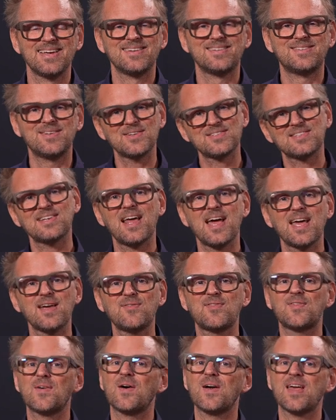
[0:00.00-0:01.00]
just like
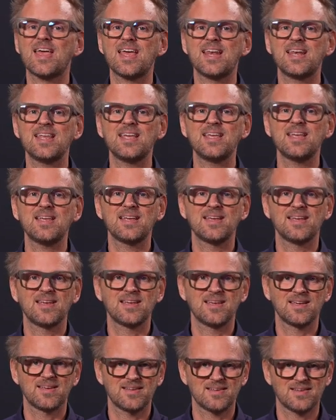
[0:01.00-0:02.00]
for any
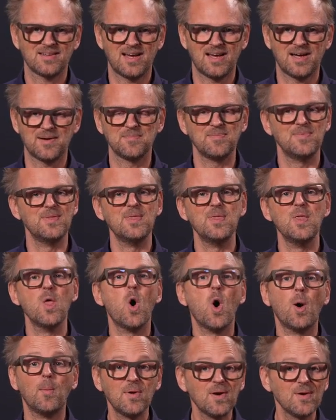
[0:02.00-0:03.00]
um,
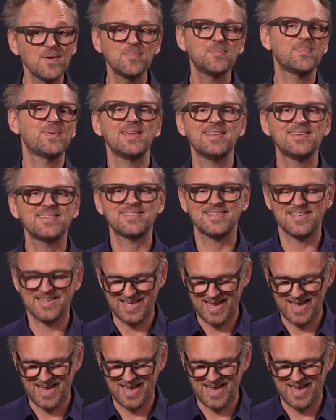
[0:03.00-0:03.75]
normal PTZ